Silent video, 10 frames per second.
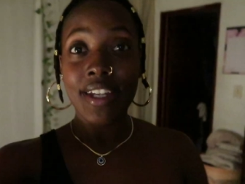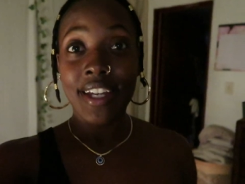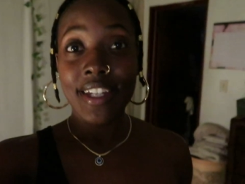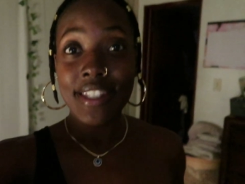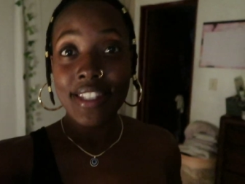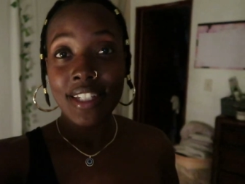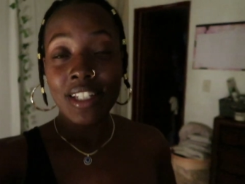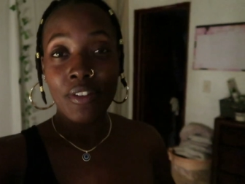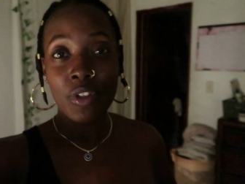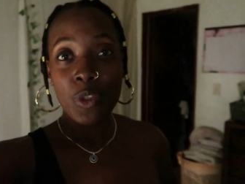Yeah, it's
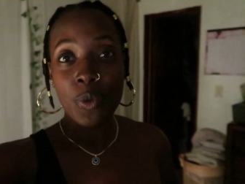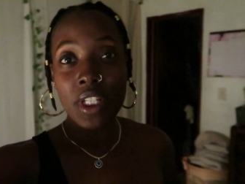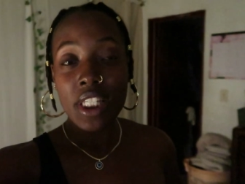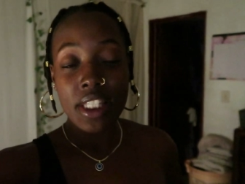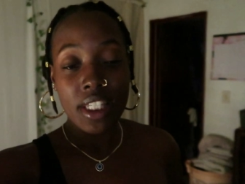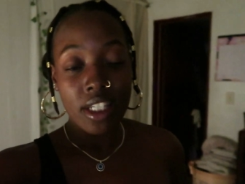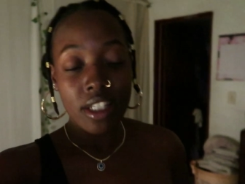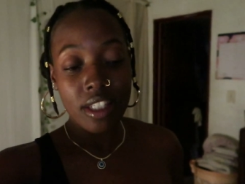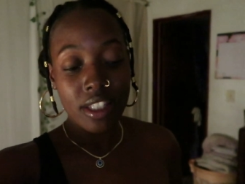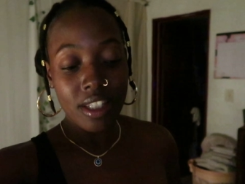
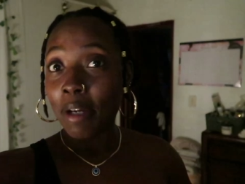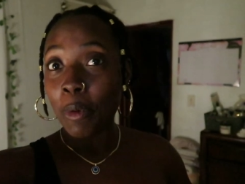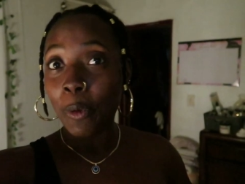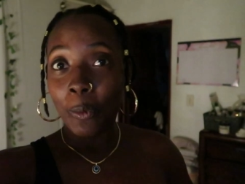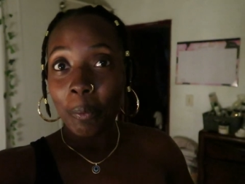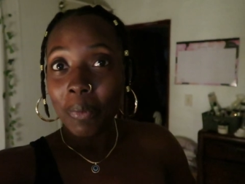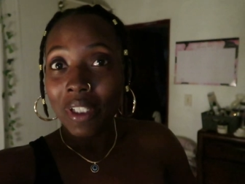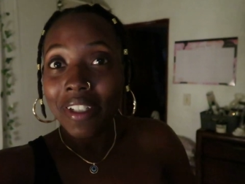11.26. I'm home